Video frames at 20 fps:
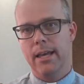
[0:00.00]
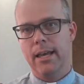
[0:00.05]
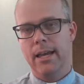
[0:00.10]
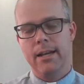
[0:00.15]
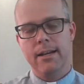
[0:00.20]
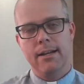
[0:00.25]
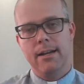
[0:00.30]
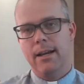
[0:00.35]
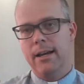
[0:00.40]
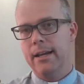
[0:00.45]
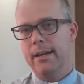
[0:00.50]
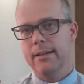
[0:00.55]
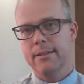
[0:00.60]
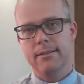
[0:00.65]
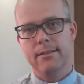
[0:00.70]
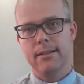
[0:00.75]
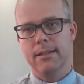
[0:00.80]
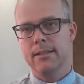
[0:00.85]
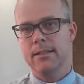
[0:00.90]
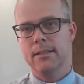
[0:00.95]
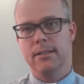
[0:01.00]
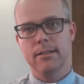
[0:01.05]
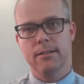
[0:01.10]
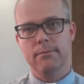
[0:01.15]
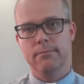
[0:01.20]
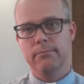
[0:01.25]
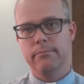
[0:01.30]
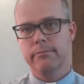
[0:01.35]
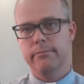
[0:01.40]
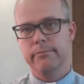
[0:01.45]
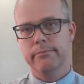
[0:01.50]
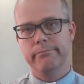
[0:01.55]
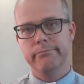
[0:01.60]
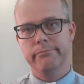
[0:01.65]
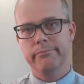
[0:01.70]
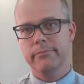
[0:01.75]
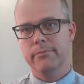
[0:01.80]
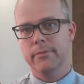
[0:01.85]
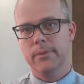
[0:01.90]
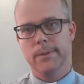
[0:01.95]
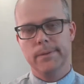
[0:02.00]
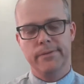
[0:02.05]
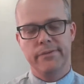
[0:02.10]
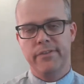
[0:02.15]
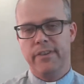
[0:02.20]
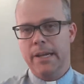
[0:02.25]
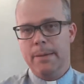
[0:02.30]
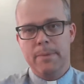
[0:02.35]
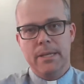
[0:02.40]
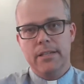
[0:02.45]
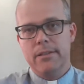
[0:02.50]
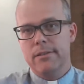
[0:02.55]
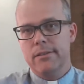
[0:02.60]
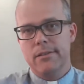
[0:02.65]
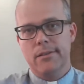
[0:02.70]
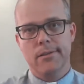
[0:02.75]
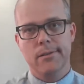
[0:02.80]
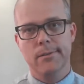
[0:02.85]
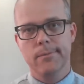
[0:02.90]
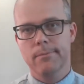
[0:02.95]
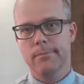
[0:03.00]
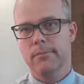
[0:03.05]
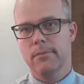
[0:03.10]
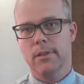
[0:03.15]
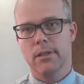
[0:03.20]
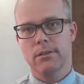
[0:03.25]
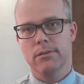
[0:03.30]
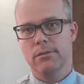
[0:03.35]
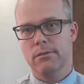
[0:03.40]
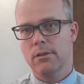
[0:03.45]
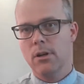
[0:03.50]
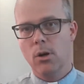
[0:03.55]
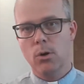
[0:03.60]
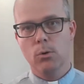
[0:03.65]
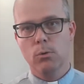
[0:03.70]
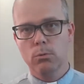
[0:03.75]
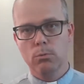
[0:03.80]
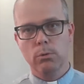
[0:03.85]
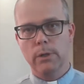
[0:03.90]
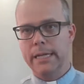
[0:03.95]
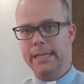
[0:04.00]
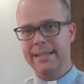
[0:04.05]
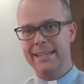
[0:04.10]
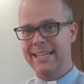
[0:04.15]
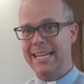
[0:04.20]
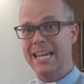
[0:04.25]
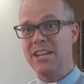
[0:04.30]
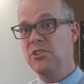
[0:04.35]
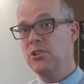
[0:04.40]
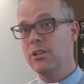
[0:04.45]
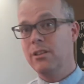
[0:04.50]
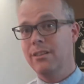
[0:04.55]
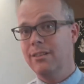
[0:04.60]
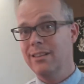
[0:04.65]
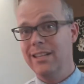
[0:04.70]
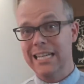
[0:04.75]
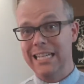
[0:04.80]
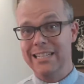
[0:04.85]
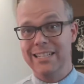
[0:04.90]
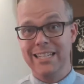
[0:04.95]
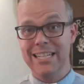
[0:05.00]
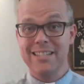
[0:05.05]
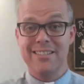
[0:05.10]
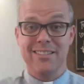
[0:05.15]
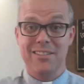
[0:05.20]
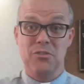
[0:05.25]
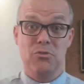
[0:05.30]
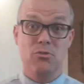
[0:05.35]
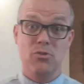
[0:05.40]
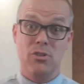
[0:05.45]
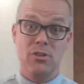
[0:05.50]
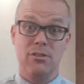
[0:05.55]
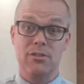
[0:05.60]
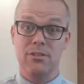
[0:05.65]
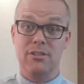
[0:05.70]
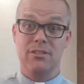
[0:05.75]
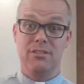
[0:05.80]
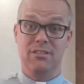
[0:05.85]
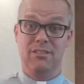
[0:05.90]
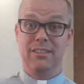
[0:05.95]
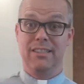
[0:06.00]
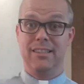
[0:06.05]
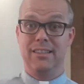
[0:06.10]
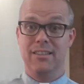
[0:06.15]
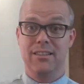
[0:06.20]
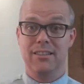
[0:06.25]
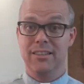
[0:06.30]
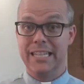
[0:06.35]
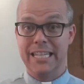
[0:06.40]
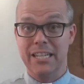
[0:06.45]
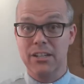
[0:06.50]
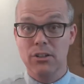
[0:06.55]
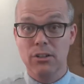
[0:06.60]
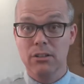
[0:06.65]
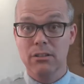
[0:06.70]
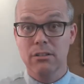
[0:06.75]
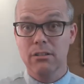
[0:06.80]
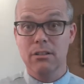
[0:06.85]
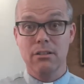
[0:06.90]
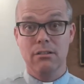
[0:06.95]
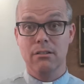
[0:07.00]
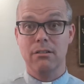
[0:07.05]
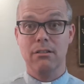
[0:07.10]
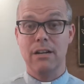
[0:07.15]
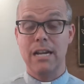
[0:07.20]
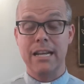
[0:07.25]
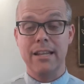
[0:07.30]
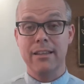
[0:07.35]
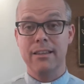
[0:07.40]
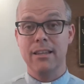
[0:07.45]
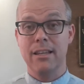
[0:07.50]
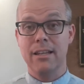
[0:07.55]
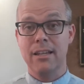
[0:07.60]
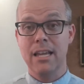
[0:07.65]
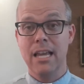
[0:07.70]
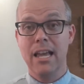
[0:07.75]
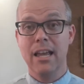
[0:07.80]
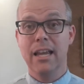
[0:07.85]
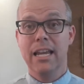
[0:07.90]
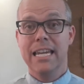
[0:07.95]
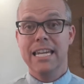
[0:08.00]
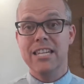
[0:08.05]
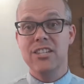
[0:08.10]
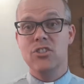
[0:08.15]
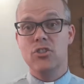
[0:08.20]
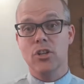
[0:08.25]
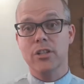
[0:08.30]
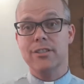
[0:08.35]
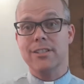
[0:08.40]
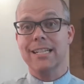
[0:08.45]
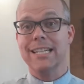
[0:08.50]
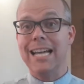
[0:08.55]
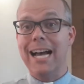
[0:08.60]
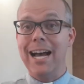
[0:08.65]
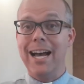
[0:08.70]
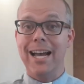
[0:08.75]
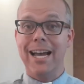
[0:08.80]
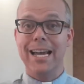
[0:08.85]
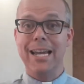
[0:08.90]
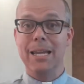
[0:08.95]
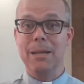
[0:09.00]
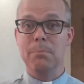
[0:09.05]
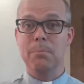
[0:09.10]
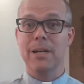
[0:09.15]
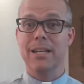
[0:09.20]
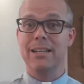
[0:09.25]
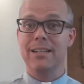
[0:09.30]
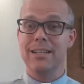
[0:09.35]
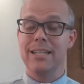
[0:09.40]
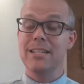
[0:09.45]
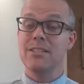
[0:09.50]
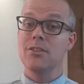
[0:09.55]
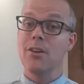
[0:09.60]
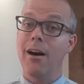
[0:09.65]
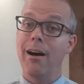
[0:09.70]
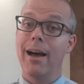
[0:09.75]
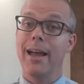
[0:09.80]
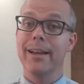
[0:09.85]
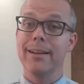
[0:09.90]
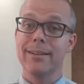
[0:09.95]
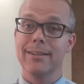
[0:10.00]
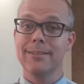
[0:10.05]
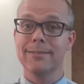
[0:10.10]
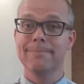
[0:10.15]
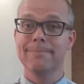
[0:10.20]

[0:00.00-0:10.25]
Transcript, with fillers: Ananias isn't famous. There's no indication that he's a church leader or anything. He's just a guy, but he's not.